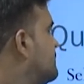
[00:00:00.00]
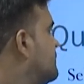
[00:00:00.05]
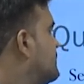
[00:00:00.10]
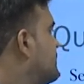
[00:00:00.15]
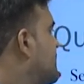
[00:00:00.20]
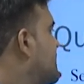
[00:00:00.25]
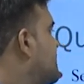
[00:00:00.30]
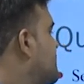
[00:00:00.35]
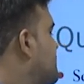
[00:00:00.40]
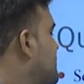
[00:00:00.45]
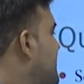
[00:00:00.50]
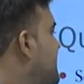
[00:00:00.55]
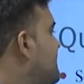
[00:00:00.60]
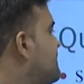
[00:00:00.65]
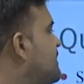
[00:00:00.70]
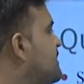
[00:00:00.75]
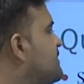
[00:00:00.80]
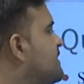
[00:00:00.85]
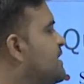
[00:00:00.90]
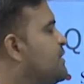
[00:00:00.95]
But the main
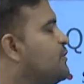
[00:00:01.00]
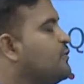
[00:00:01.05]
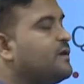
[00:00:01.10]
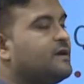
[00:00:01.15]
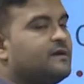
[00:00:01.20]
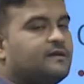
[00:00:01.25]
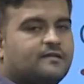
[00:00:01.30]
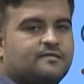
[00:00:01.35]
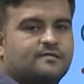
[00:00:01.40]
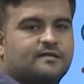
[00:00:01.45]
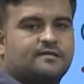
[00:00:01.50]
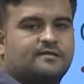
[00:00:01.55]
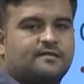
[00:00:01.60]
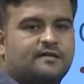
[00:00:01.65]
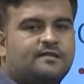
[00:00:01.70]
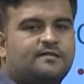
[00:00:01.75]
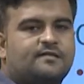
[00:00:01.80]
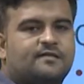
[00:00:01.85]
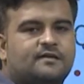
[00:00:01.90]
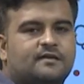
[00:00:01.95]
thing that you can discuss
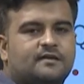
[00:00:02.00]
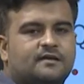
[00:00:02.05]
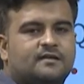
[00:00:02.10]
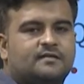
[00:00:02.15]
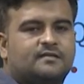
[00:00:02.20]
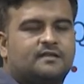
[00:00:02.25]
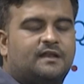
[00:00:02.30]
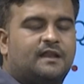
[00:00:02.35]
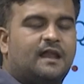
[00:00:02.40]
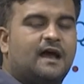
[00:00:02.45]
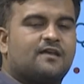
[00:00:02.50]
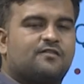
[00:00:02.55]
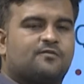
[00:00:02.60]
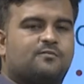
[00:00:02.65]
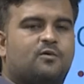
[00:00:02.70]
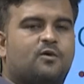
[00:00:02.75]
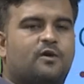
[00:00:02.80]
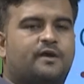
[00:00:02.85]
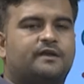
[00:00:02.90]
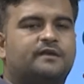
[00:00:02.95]
is the last
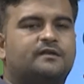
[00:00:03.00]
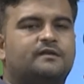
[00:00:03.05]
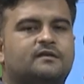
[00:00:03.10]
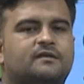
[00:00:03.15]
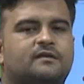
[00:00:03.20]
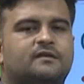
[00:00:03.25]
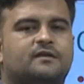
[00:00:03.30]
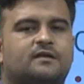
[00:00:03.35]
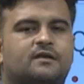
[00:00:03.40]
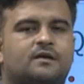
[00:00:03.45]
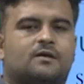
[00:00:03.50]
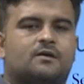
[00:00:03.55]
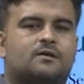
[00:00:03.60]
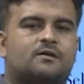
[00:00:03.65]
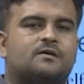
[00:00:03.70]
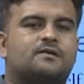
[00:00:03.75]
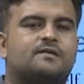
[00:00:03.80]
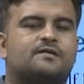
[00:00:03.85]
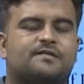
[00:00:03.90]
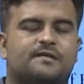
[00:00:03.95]
point:
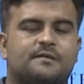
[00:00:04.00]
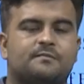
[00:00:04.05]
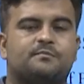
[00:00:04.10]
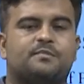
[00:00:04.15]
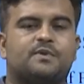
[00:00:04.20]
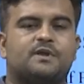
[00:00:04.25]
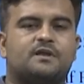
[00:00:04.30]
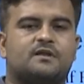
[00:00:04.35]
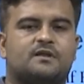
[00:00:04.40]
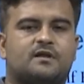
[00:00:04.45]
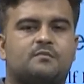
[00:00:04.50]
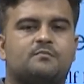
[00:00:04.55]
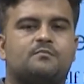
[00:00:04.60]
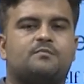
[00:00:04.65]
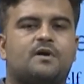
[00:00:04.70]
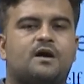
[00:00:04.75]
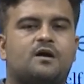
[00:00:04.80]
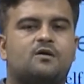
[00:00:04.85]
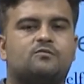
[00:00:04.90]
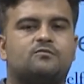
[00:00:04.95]
simple,
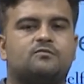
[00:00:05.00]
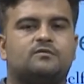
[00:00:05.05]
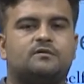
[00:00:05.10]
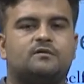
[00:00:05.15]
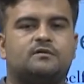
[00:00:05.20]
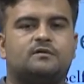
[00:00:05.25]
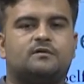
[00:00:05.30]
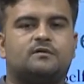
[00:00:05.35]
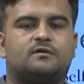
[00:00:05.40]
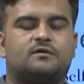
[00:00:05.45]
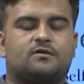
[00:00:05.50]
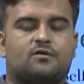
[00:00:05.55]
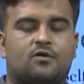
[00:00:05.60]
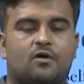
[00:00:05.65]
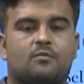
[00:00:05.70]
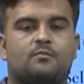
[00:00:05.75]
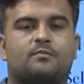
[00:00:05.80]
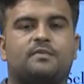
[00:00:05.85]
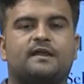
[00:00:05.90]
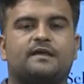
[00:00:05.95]
compound,
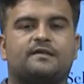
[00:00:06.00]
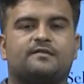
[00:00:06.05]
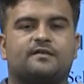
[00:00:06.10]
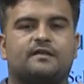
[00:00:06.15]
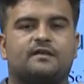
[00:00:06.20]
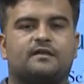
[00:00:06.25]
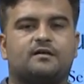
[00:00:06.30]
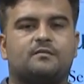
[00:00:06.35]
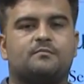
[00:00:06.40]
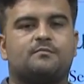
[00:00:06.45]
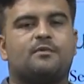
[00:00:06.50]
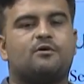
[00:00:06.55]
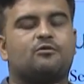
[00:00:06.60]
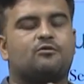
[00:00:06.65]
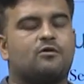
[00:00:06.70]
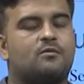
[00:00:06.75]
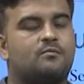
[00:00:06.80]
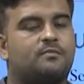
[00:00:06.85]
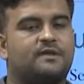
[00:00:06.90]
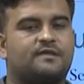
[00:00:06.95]
complex and compound
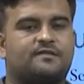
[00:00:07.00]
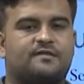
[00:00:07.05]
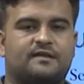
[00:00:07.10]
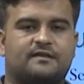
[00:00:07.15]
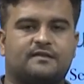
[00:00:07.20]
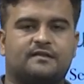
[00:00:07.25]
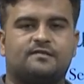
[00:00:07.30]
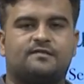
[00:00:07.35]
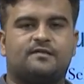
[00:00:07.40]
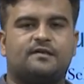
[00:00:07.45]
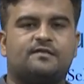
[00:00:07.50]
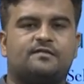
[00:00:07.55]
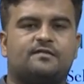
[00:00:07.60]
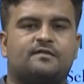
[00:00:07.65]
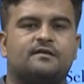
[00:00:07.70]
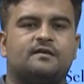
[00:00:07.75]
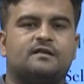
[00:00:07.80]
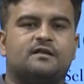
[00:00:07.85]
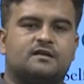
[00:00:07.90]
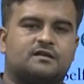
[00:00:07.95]
complex sentences,
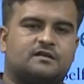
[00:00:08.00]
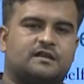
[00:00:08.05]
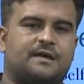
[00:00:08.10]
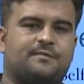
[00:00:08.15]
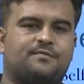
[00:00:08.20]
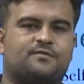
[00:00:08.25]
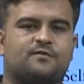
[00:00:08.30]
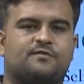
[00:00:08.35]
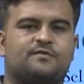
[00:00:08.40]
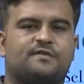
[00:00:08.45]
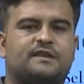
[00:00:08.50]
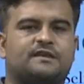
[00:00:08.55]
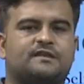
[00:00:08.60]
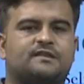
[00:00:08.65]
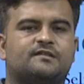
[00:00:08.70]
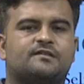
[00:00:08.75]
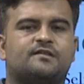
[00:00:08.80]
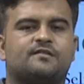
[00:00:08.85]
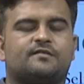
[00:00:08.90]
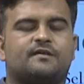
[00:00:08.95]
types of
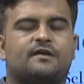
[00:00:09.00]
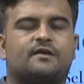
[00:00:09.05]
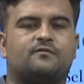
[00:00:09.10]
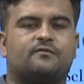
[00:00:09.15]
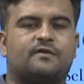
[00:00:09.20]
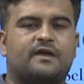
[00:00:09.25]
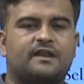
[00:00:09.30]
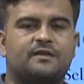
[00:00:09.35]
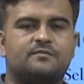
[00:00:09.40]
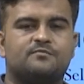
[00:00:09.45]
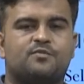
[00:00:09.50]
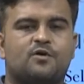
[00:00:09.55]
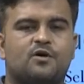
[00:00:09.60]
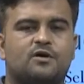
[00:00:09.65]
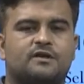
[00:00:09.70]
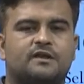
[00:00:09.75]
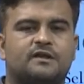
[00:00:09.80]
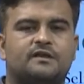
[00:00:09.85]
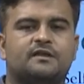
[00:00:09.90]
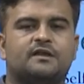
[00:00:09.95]
sentences. They are very
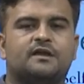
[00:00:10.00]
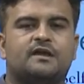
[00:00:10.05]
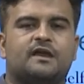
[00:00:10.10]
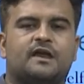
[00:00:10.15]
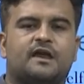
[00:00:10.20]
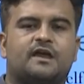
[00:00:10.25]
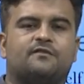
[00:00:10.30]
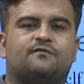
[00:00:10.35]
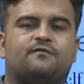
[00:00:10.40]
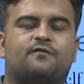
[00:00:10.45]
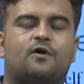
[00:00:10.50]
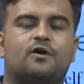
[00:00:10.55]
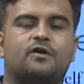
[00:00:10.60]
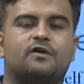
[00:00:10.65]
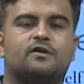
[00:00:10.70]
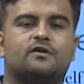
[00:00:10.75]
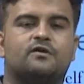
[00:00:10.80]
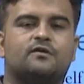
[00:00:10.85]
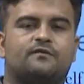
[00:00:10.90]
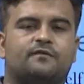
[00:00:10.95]
important, and for
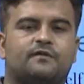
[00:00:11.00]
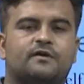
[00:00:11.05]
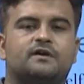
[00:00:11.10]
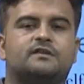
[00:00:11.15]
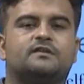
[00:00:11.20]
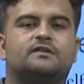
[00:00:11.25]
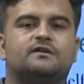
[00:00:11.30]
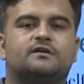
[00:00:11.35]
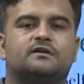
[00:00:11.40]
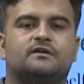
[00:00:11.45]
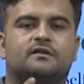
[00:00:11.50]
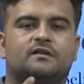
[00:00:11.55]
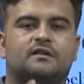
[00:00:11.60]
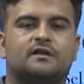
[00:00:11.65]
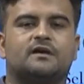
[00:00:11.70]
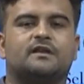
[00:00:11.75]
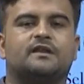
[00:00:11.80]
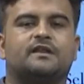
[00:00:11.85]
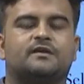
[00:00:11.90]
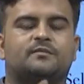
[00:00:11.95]
your further
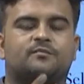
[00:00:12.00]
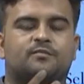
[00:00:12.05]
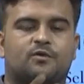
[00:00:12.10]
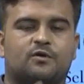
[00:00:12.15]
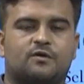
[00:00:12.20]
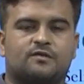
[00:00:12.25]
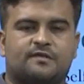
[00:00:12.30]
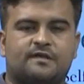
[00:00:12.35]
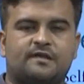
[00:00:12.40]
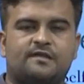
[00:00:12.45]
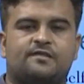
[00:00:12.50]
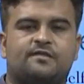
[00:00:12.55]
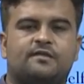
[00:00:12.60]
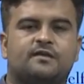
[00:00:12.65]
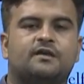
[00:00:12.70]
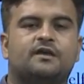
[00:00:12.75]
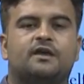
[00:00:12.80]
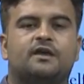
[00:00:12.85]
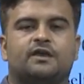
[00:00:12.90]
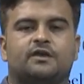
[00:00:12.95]
learning process
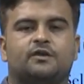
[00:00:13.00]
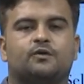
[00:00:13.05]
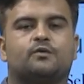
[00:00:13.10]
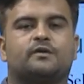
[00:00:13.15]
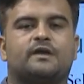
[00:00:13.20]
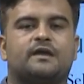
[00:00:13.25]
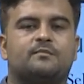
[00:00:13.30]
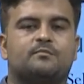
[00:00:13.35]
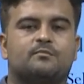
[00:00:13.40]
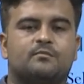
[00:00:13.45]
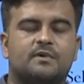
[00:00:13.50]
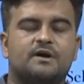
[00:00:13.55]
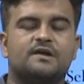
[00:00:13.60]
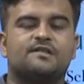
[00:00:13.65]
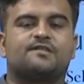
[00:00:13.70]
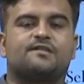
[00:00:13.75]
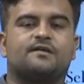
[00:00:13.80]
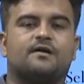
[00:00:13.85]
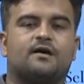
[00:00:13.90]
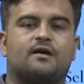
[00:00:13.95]
you can
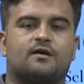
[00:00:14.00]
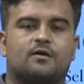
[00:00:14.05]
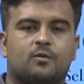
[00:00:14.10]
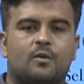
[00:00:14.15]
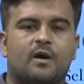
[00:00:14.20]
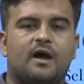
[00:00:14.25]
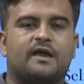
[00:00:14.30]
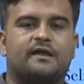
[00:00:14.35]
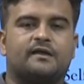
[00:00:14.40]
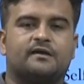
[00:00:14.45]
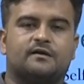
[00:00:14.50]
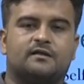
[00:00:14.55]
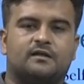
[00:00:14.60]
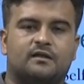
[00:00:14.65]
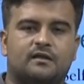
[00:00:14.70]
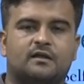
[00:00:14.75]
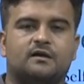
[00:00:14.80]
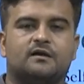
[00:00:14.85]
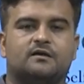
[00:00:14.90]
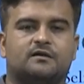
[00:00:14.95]
must acquire,
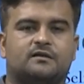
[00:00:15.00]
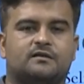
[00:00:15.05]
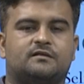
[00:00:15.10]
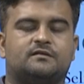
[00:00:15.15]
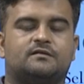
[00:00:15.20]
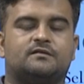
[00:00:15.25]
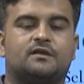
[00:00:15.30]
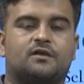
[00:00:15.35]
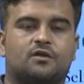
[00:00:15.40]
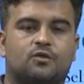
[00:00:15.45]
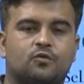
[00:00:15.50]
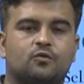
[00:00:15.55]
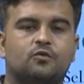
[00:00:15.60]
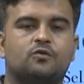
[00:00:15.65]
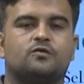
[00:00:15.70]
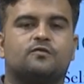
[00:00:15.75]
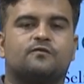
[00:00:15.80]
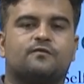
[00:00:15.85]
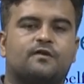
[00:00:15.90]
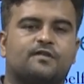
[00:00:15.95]
learn the
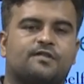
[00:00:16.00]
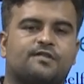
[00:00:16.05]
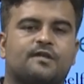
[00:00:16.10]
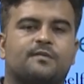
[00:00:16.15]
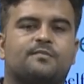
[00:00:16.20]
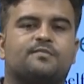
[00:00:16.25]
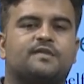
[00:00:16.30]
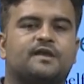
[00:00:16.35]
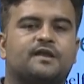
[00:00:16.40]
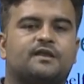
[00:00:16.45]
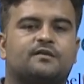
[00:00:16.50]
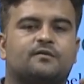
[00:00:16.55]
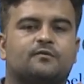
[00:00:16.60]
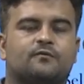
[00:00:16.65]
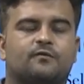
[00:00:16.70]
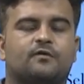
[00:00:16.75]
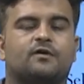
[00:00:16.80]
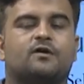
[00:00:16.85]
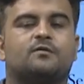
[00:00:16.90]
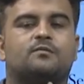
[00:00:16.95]
rules for subject
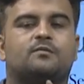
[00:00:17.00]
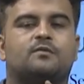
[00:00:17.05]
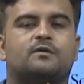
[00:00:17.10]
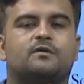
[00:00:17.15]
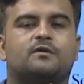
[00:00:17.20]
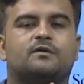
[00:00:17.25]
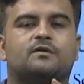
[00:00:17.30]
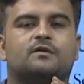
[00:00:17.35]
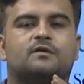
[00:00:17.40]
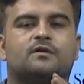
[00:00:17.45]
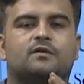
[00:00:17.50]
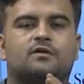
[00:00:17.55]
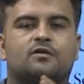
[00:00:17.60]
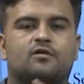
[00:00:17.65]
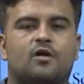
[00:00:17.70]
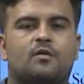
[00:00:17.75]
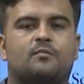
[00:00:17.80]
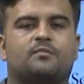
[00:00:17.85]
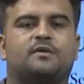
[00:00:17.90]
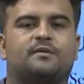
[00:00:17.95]
verb
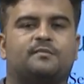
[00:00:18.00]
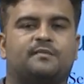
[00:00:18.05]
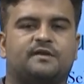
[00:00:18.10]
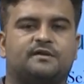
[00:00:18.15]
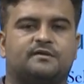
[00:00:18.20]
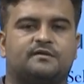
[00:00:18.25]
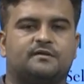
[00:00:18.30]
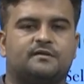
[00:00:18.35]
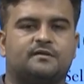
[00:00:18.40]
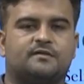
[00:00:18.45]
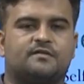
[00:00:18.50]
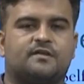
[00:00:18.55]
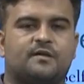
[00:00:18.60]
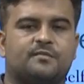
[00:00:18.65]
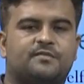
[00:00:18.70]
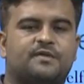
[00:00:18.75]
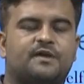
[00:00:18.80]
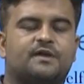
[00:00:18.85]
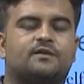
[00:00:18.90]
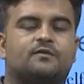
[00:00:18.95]
complement,
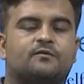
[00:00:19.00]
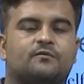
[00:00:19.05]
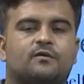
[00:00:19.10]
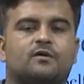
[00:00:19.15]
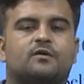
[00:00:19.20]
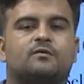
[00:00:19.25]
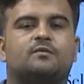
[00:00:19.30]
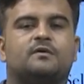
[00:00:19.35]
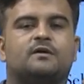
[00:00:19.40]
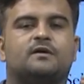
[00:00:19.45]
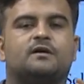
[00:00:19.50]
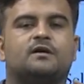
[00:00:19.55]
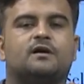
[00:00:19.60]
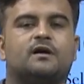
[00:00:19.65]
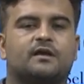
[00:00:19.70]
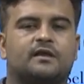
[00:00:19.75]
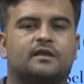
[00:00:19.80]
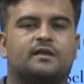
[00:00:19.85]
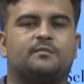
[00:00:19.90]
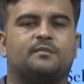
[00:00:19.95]
subject verb
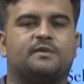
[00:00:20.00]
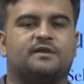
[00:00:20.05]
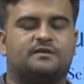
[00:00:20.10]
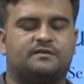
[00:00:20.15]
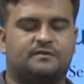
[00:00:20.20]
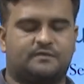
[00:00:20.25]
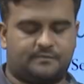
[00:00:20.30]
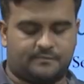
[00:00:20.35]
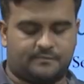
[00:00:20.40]
agreement.